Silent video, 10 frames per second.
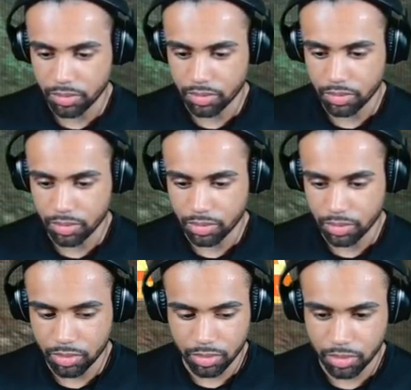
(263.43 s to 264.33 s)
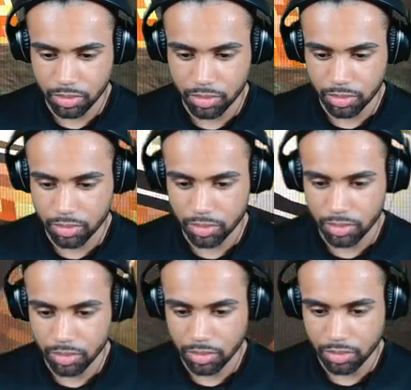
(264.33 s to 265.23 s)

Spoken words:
No one is speaking in this clip.